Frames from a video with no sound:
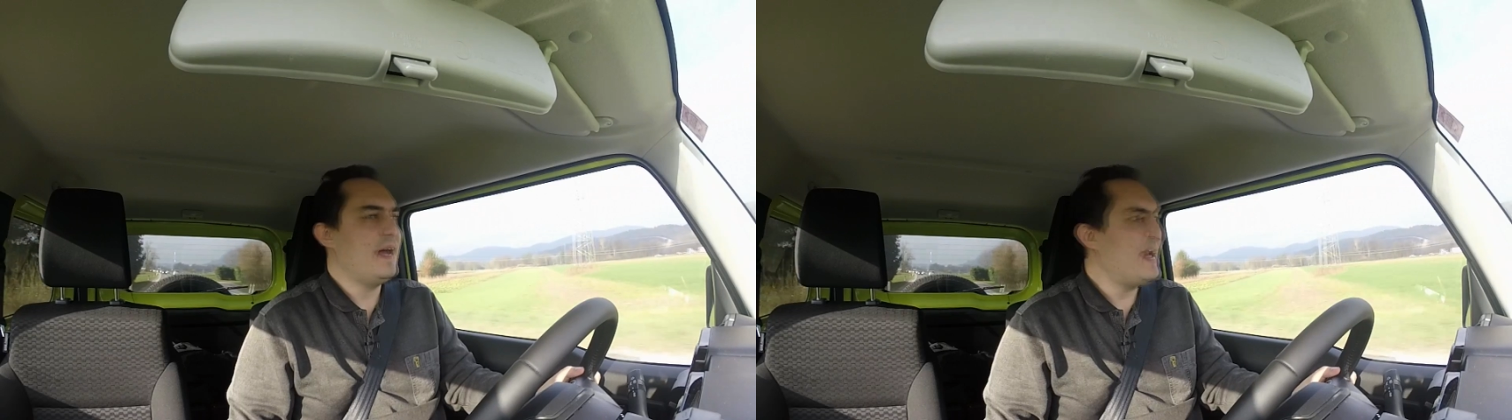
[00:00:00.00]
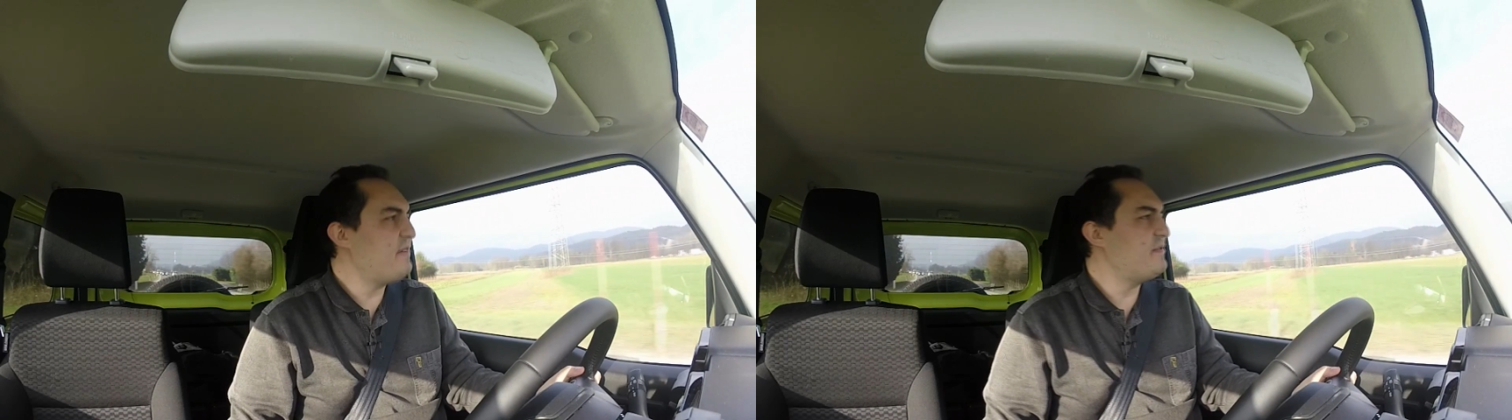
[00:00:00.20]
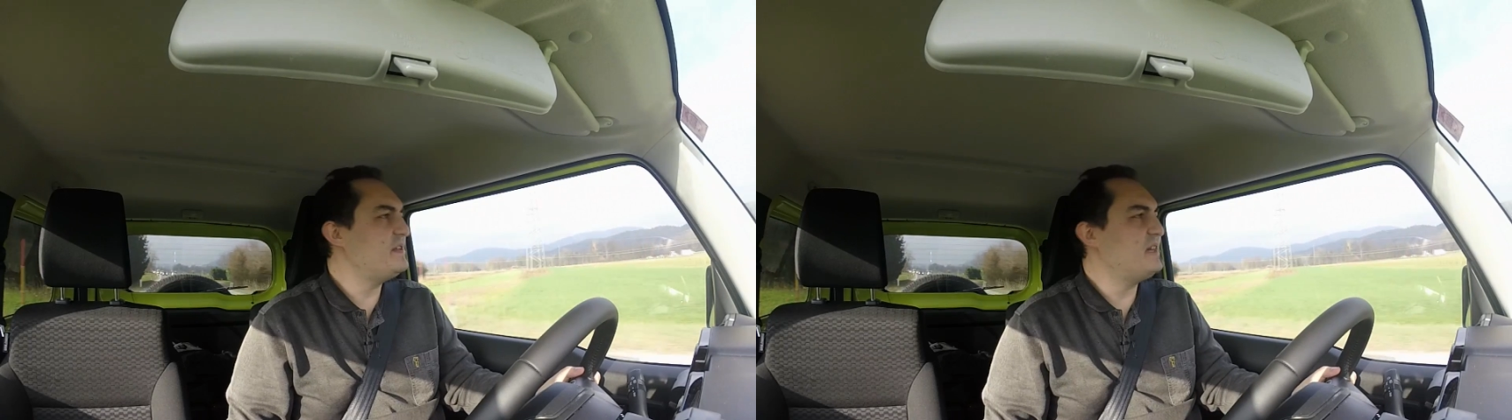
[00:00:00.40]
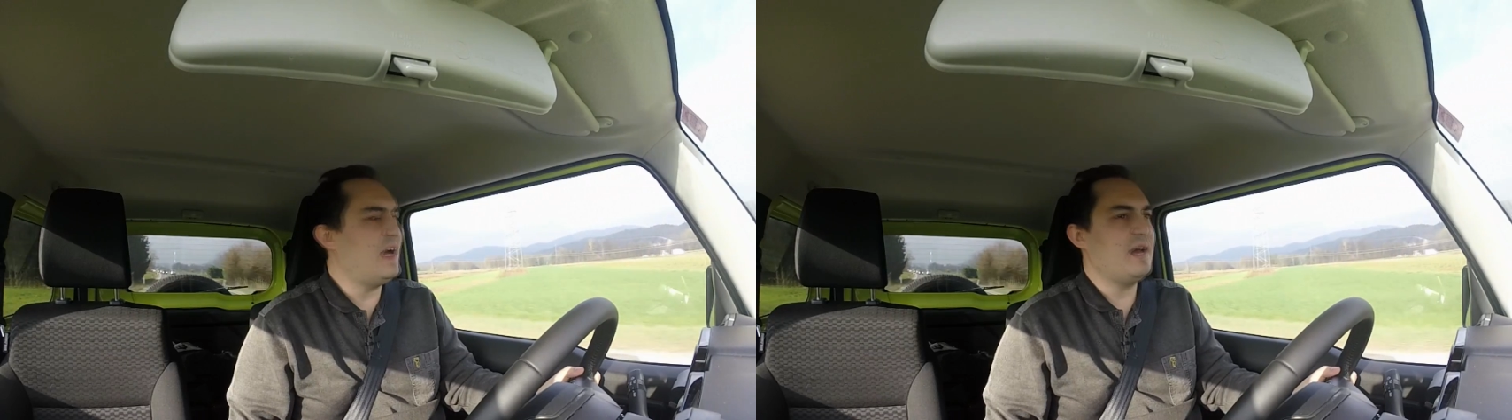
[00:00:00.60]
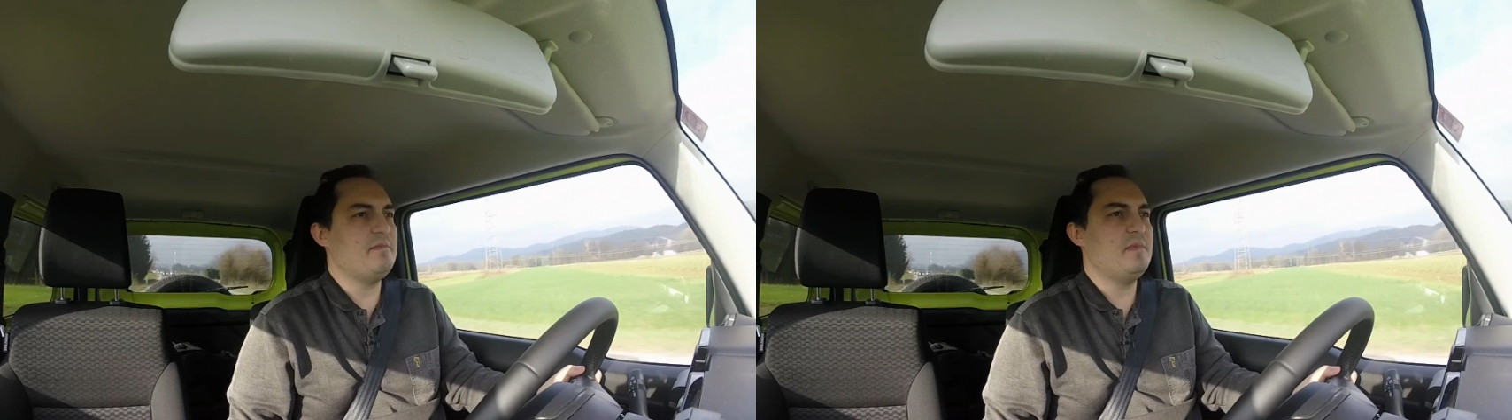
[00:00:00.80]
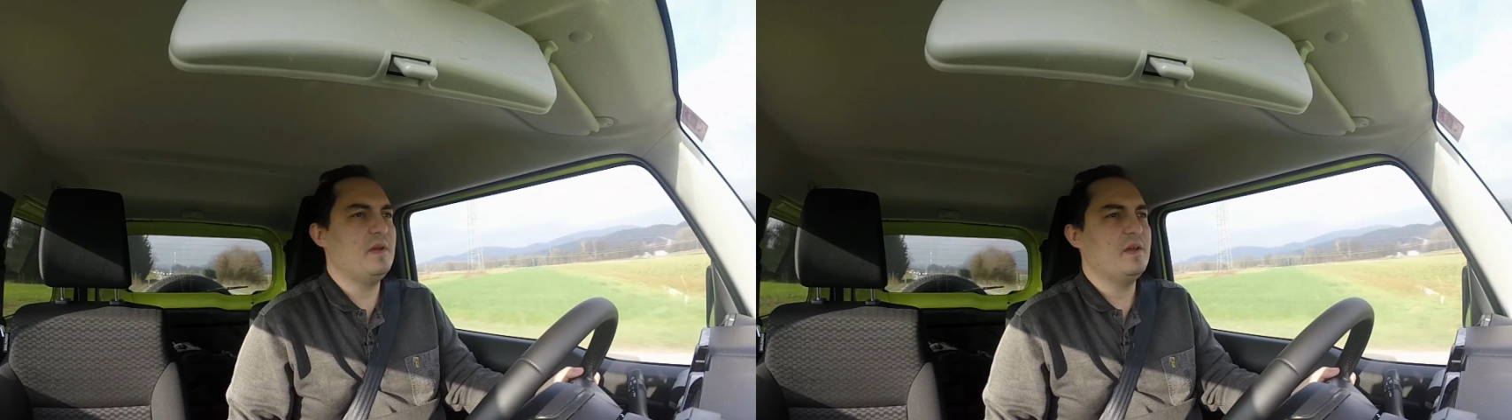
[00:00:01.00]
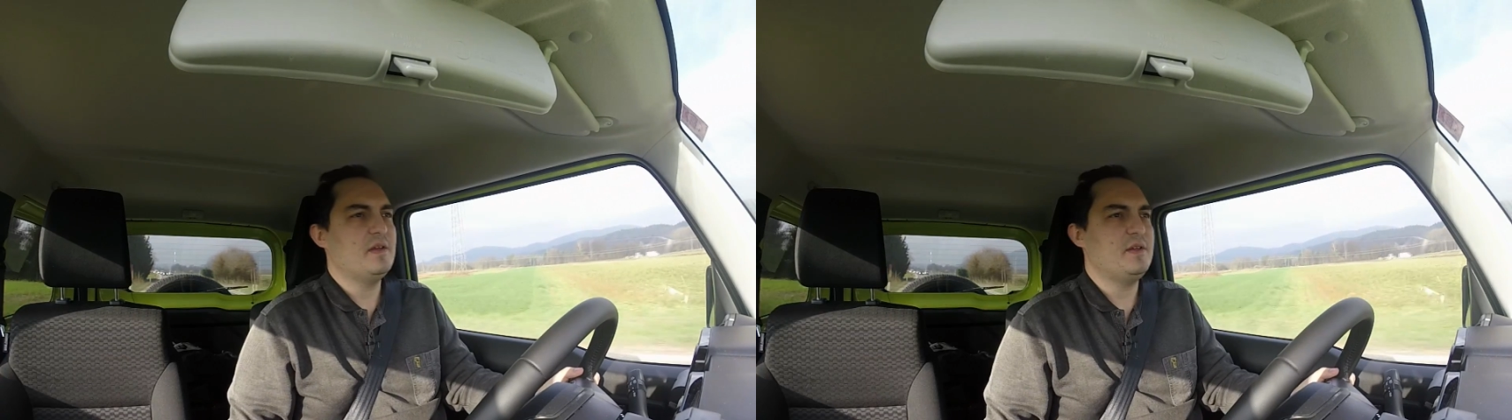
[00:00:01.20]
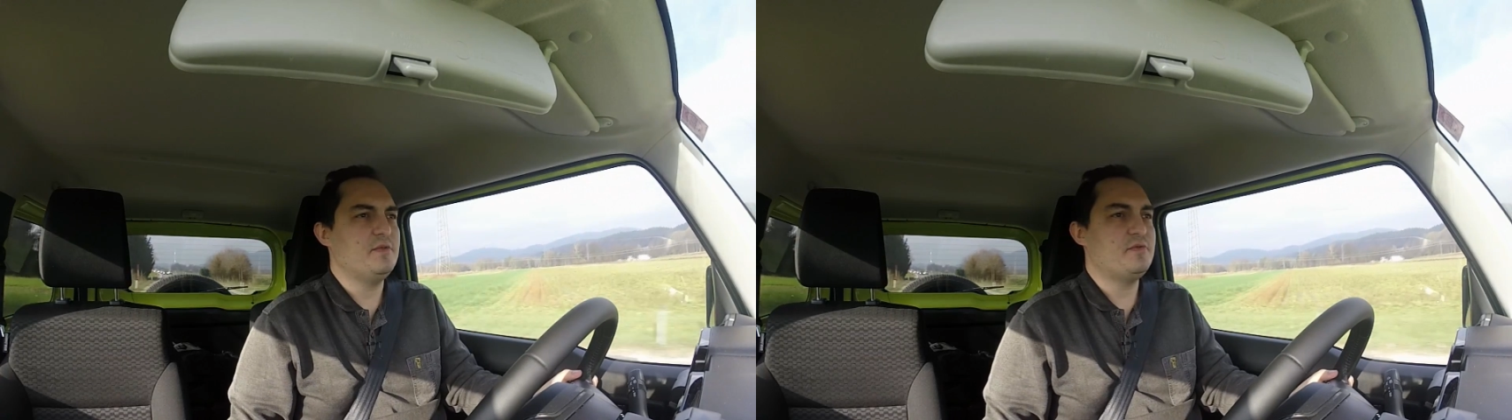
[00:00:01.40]
every time
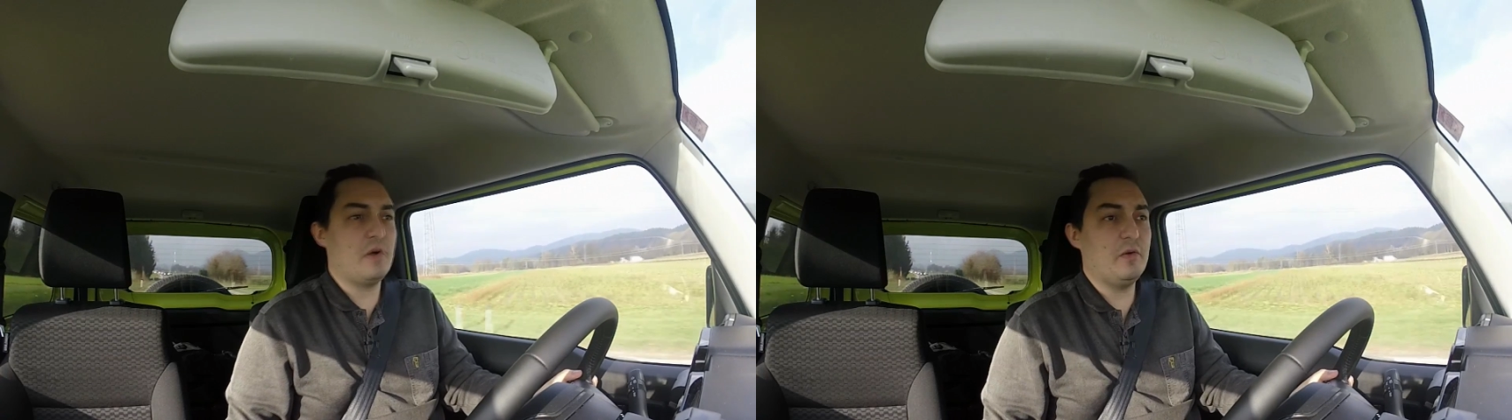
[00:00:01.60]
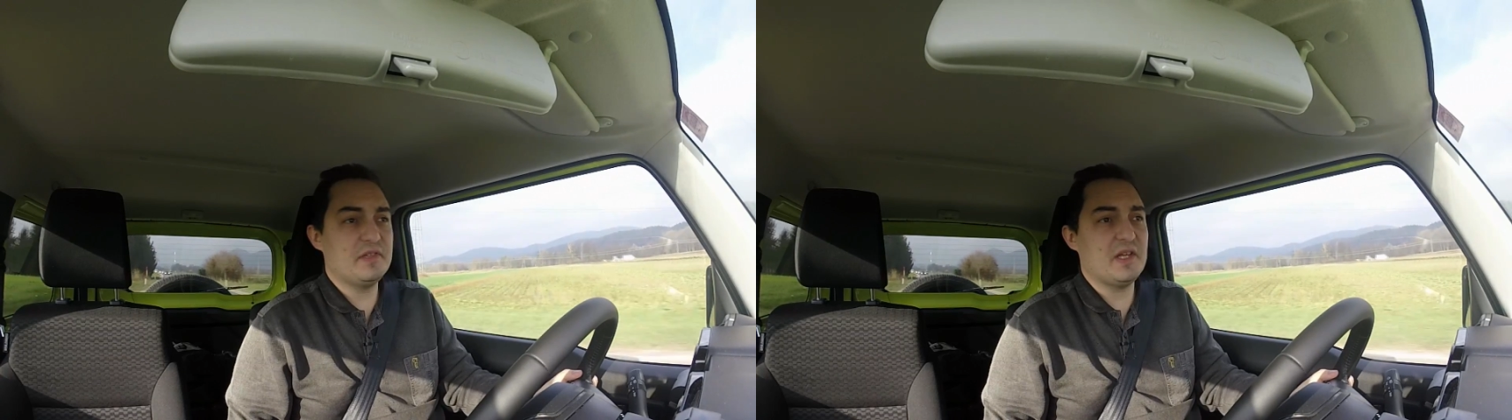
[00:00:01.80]
you drove